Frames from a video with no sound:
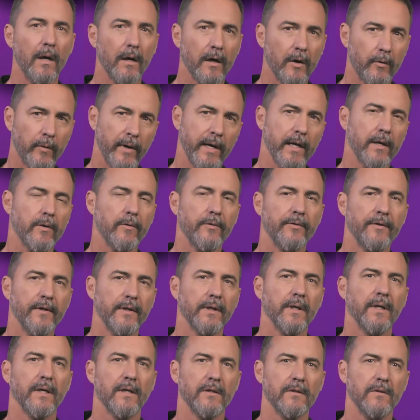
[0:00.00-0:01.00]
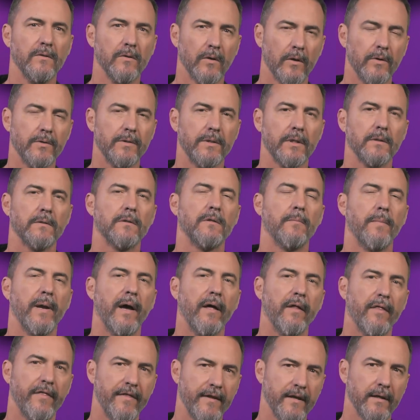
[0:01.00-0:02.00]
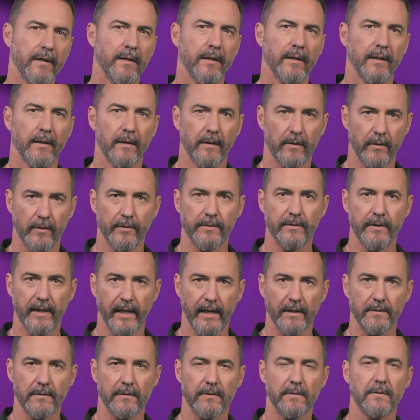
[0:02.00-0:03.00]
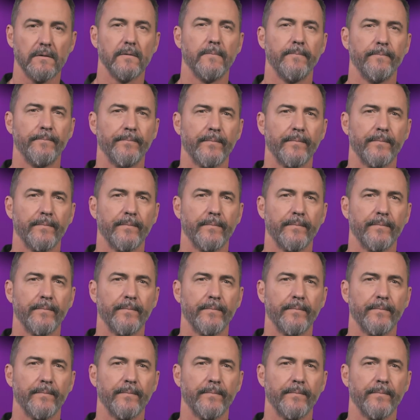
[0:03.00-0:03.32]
Critical thinking is not just about thinking in contexts.